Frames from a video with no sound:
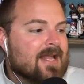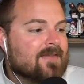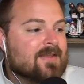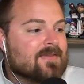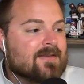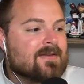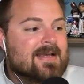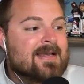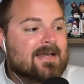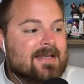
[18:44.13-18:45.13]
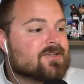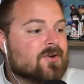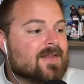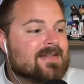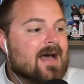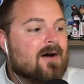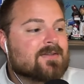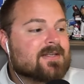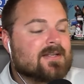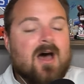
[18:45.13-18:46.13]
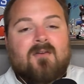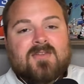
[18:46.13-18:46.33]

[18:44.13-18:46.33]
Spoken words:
I think that it's certainly talented enough.